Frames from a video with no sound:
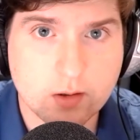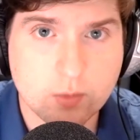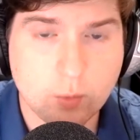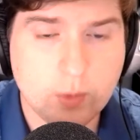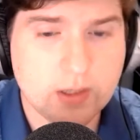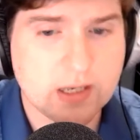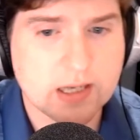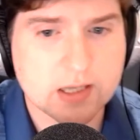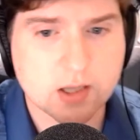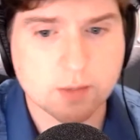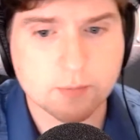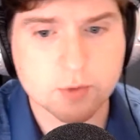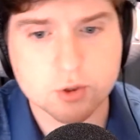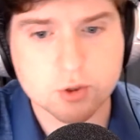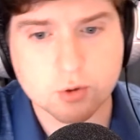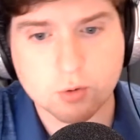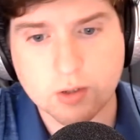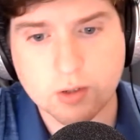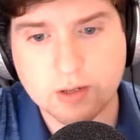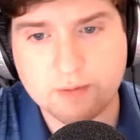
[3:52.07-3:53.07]
We let the
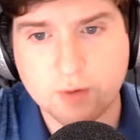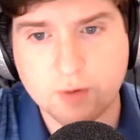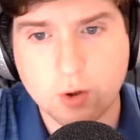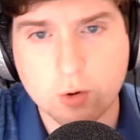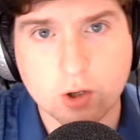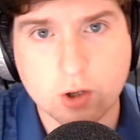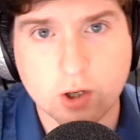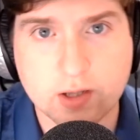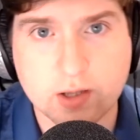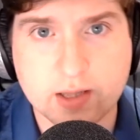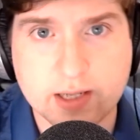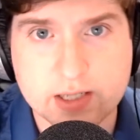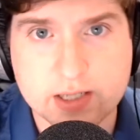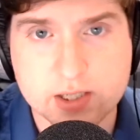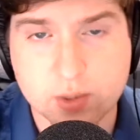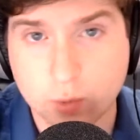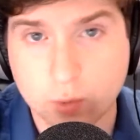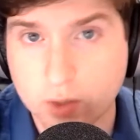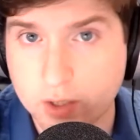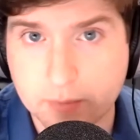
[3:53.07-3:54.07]
majority vote on
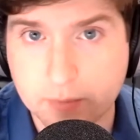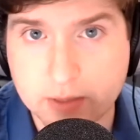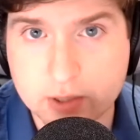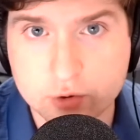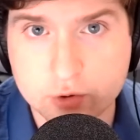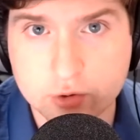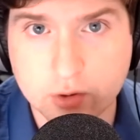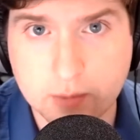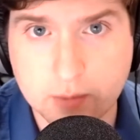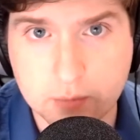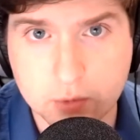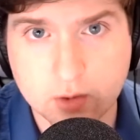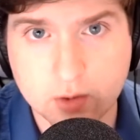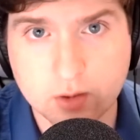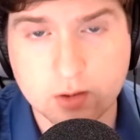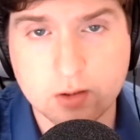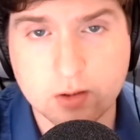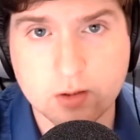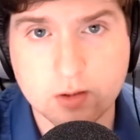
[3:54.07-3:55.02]
things and we're going to be in trouble.